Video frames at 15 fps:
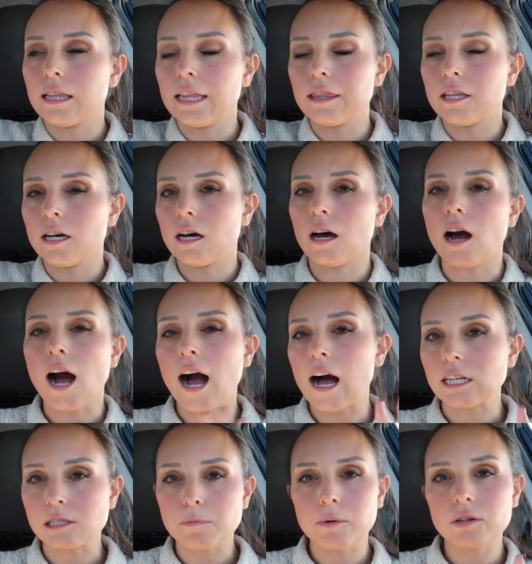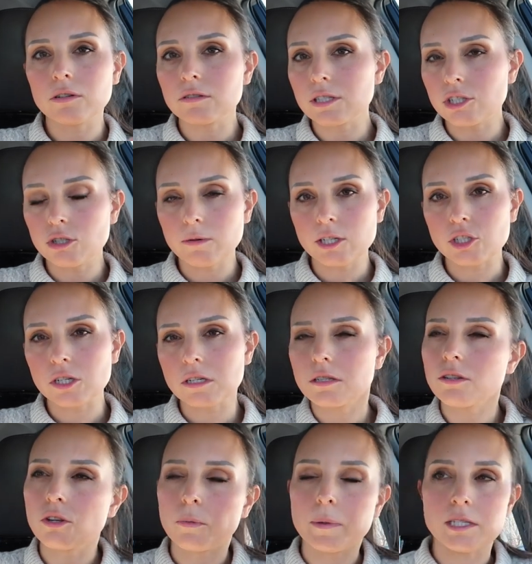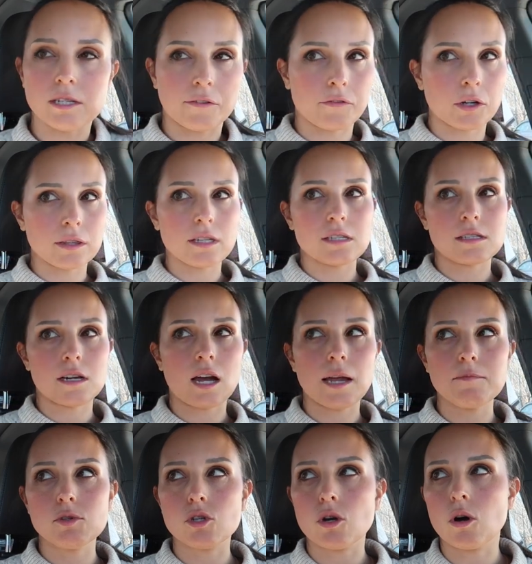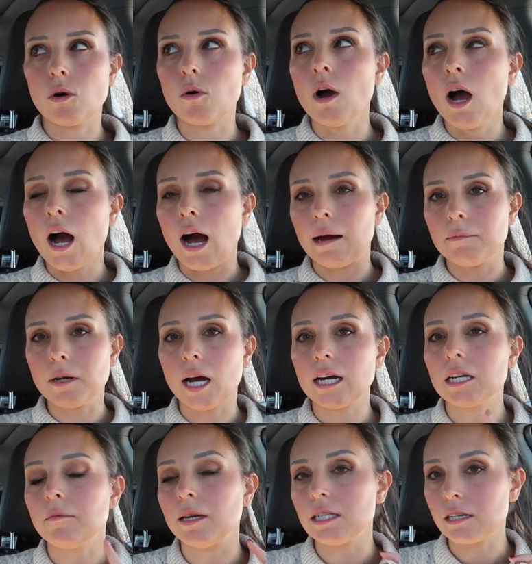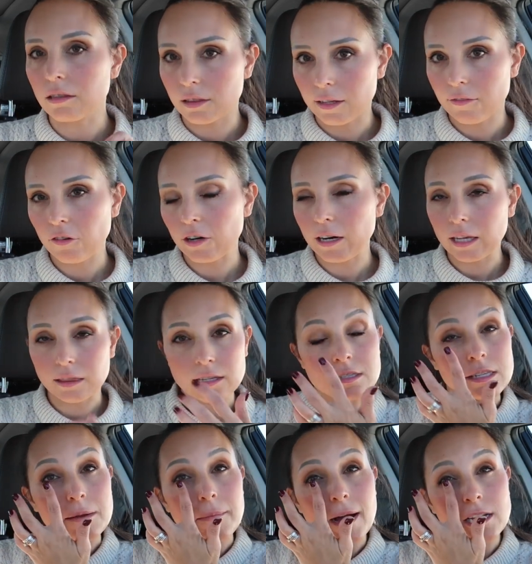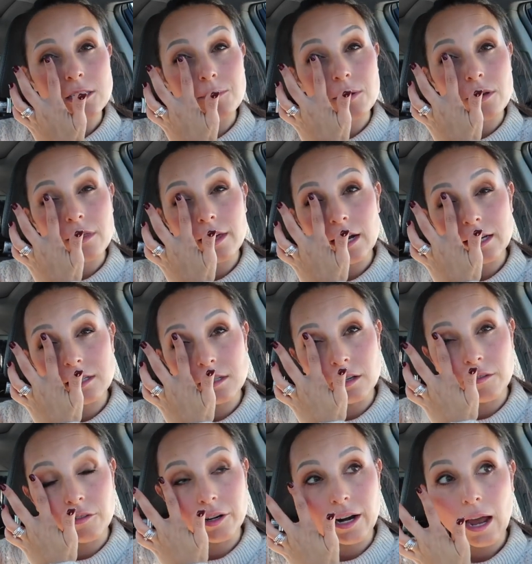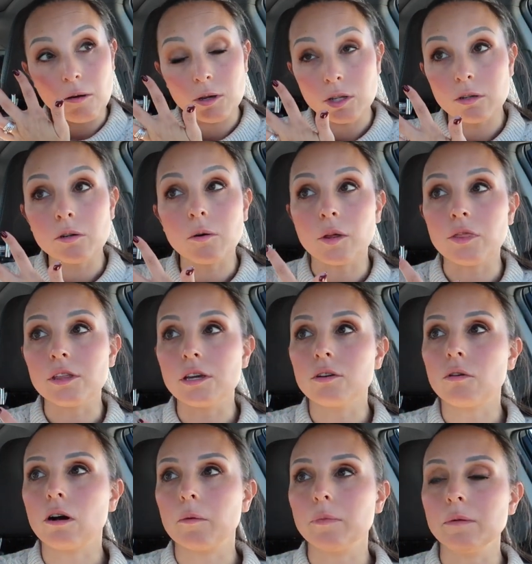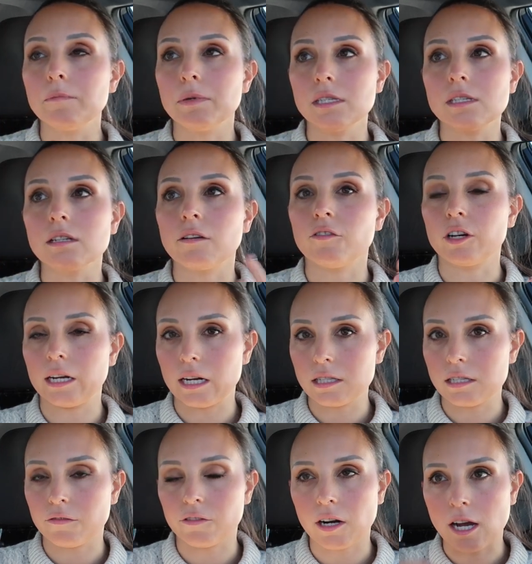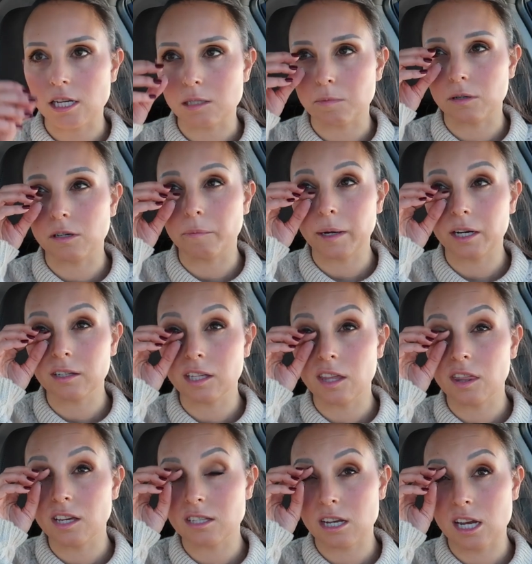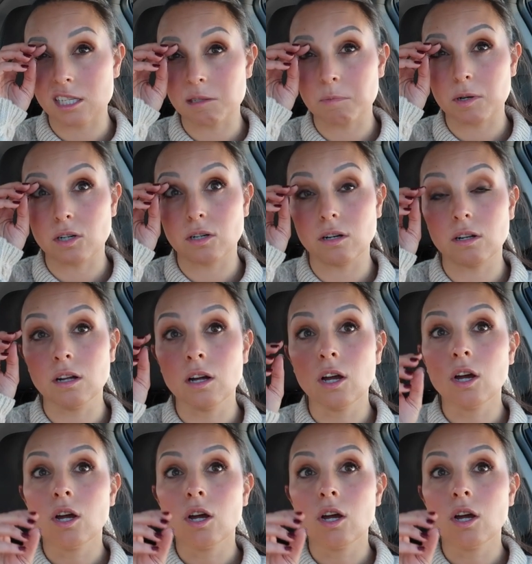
the hospital situation is a little bit different this time. So I'm not going to be delivering at the same hospital that I delivered at with Hugo and Theodore. I'll be delivering at a different hospital. Apparently this hospital,